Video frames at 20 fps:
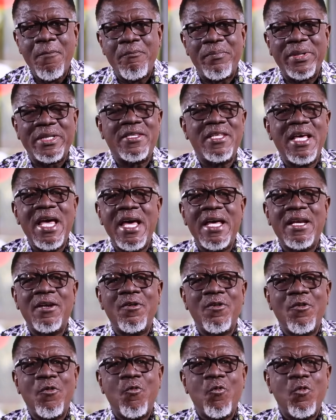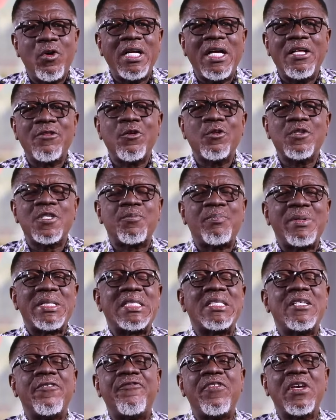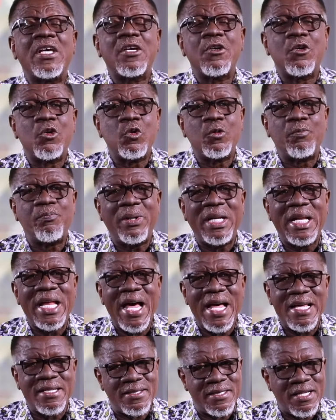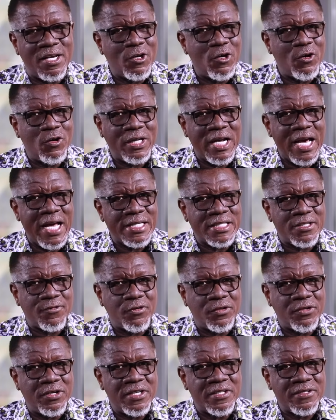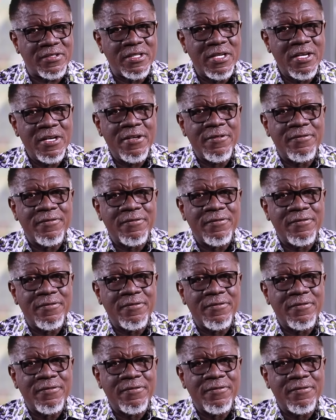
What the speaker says: But then, what are those specific good plans that God has for us?